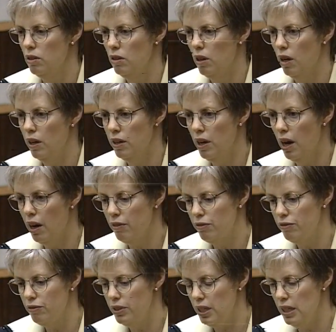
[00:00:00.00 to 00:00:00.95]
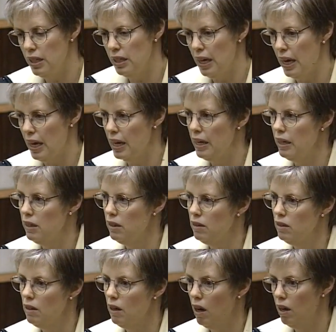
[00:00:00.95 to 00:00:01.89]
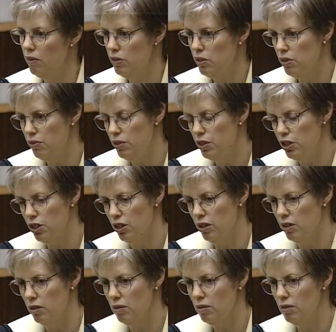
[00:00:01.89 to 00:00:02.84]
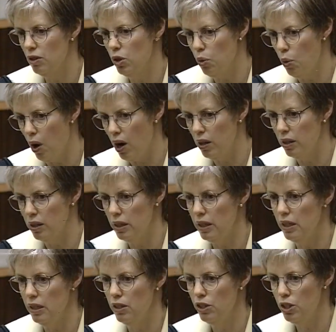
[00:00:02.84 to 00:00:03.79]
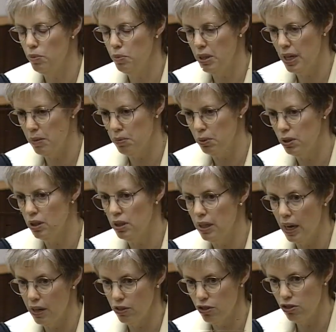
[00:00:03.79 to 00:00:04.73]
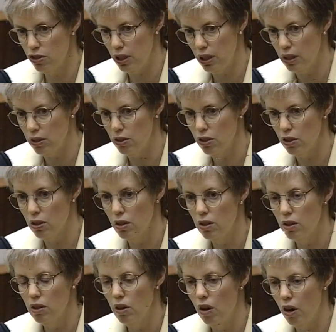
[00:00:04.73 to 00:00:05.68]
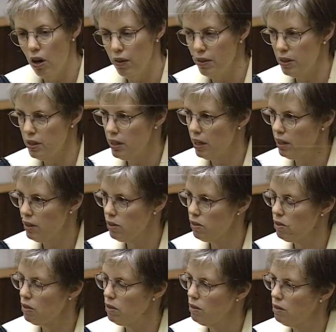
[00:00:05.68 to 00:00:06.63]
enough DNA of sufficient quality to be able to now see it on the test.